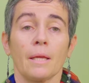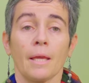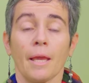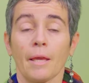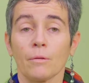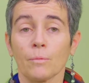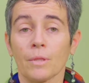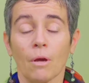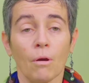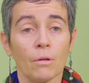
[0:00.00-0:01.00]
And
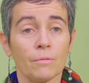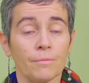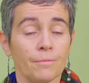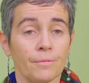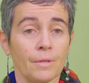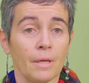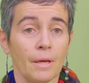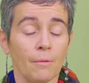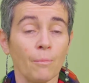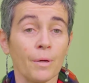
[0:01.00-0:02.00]
with all of
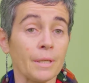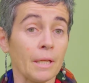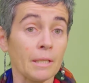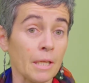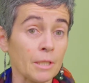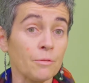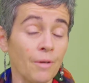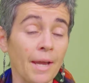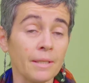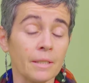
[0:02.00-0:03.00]
his
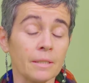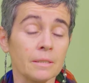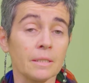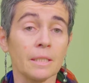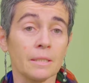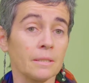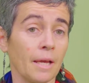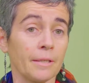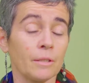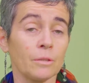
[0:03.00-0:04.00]
findings, he
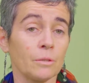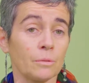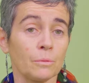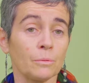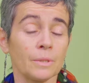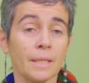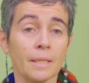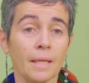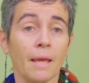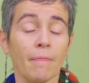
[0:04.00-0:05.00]
decided to
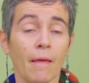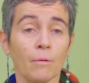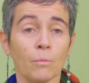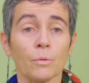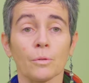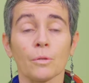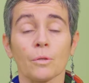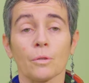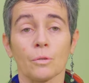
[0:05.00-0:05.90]
dedicate that work